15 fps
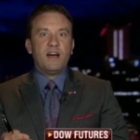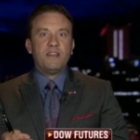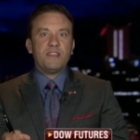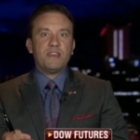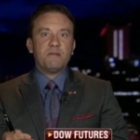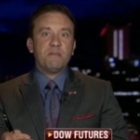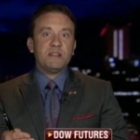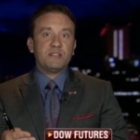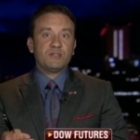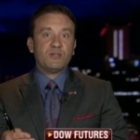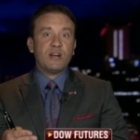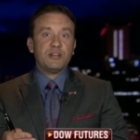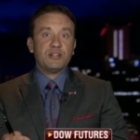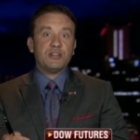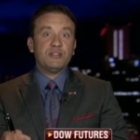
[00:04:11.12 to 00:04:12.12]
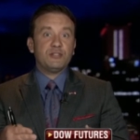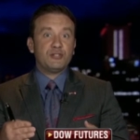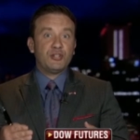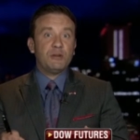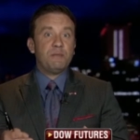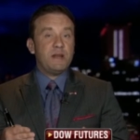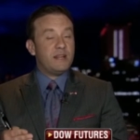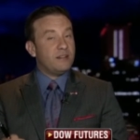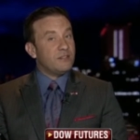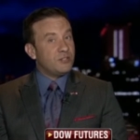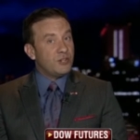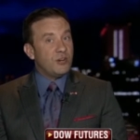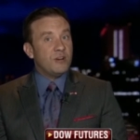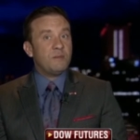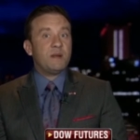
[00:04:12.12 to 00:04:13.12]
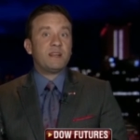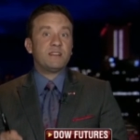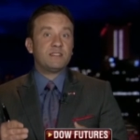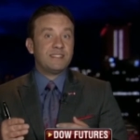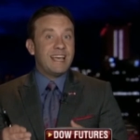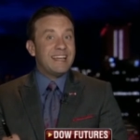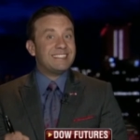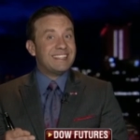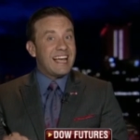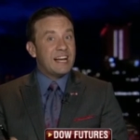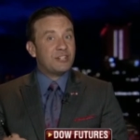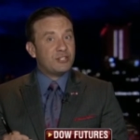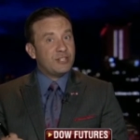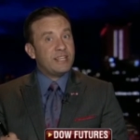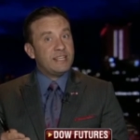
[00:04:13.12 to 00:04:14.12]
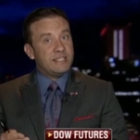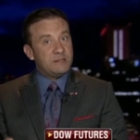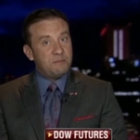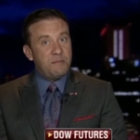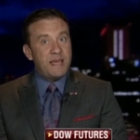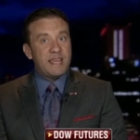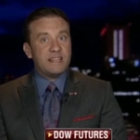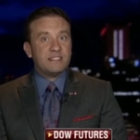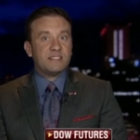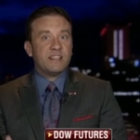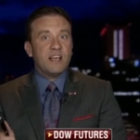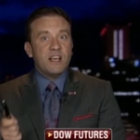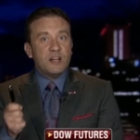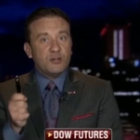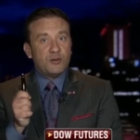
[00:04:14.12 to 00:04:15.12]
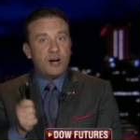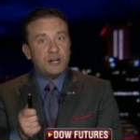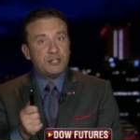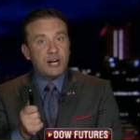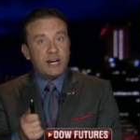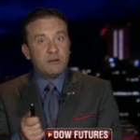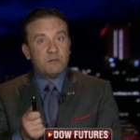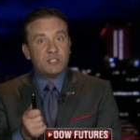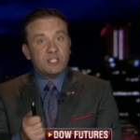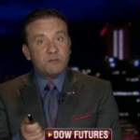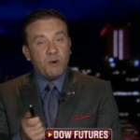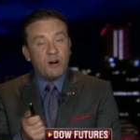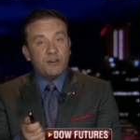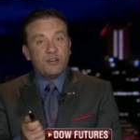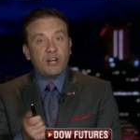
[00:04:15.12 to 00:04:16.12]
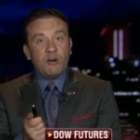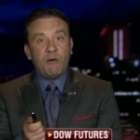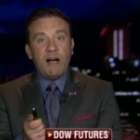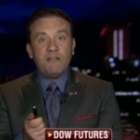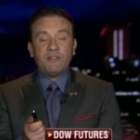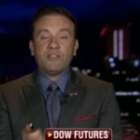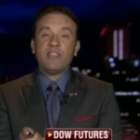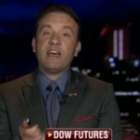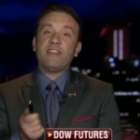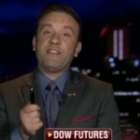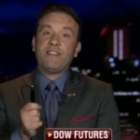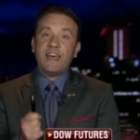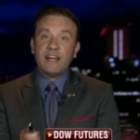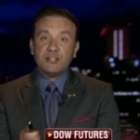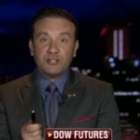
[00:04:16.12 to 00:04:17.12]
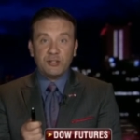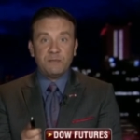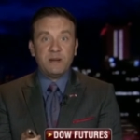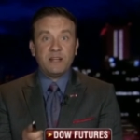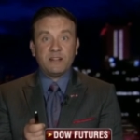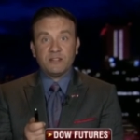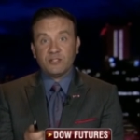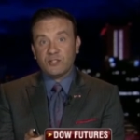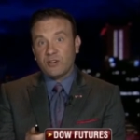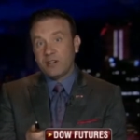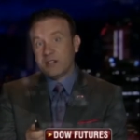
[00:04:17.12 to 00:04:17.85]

administration, should be concerned, because that's actually his base. China was smart to go after that. That should be concerning